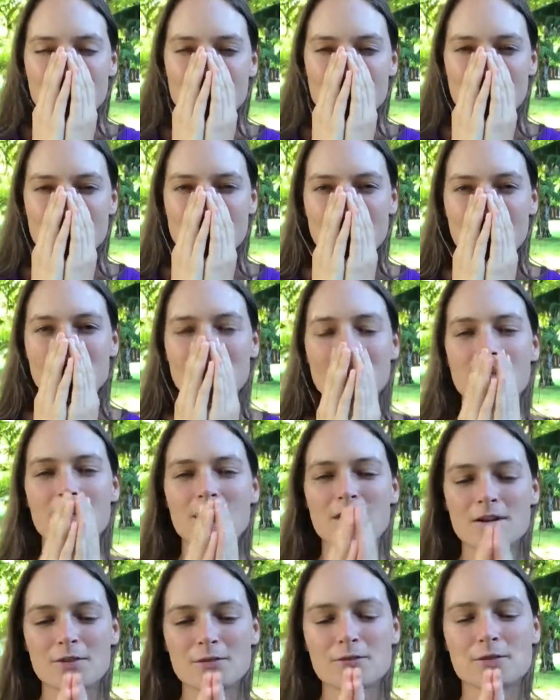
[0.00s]
And I
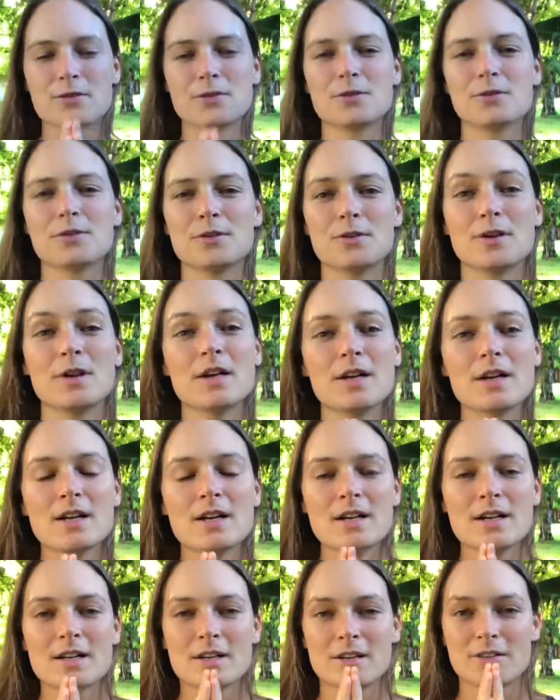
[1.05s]
love to
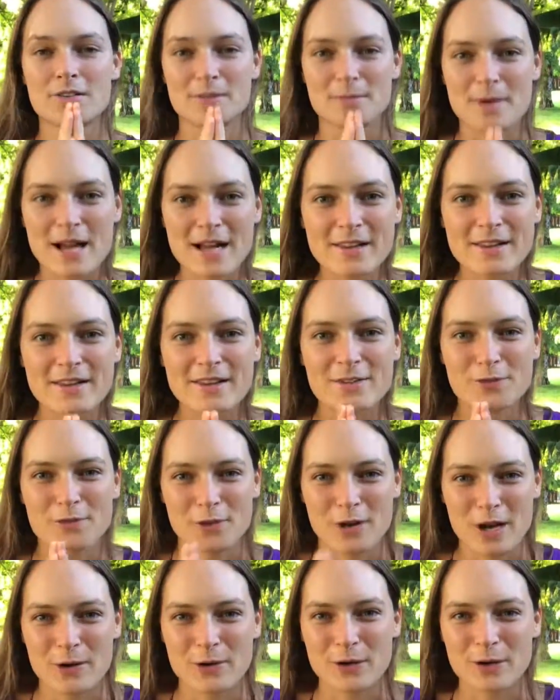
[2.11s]
smell this
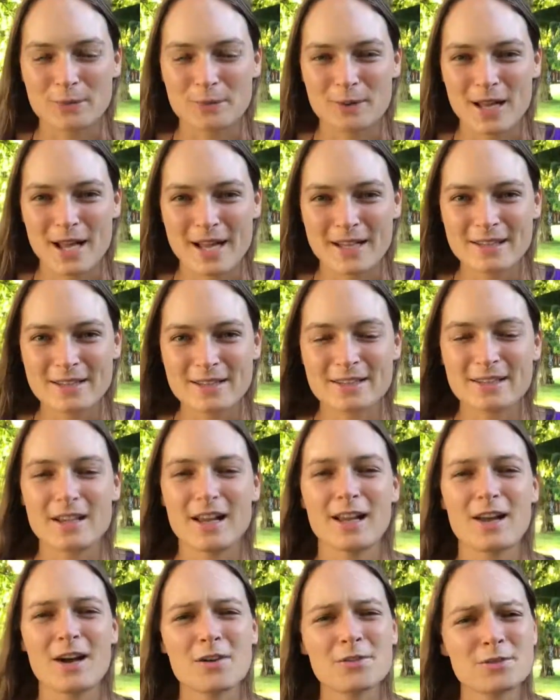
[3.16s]
fragrant blend and
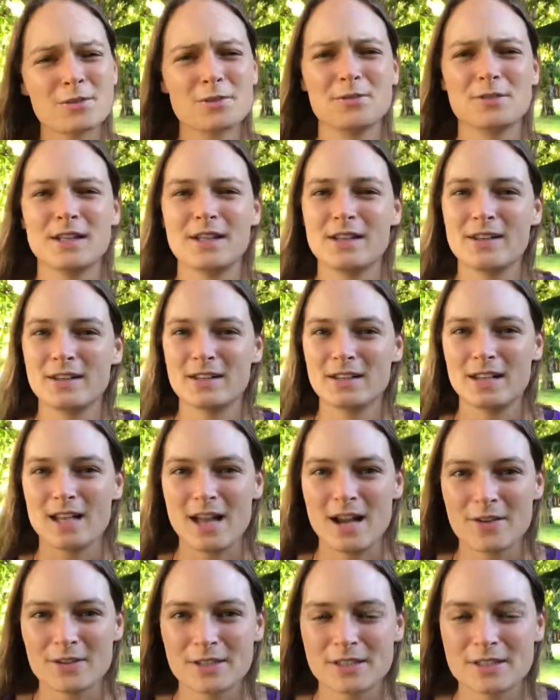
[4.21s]
I love to feel the
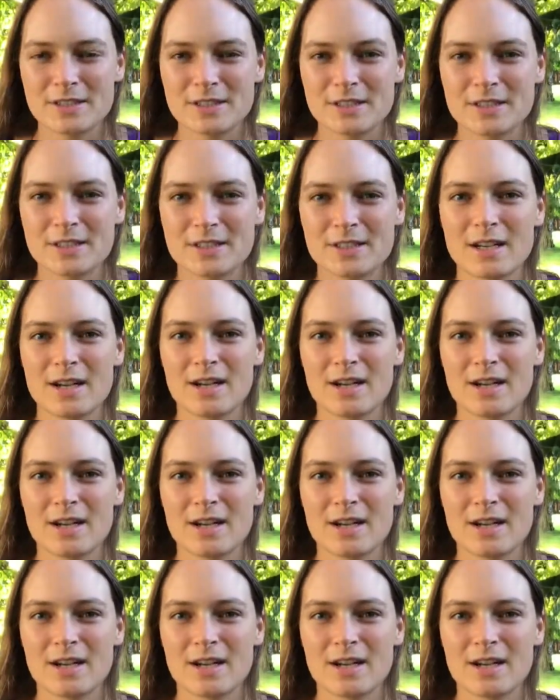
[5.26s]
clarity,